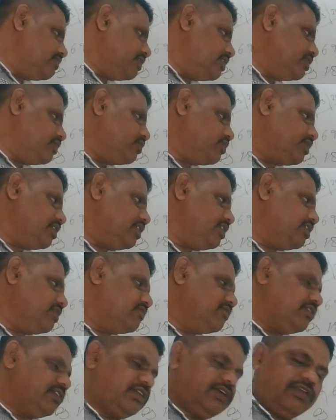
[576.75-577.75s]
then you can
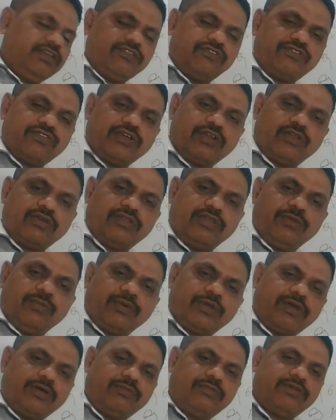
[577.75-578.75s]
easily solve the
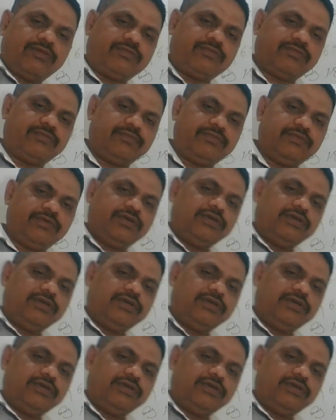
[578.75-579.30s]
problem.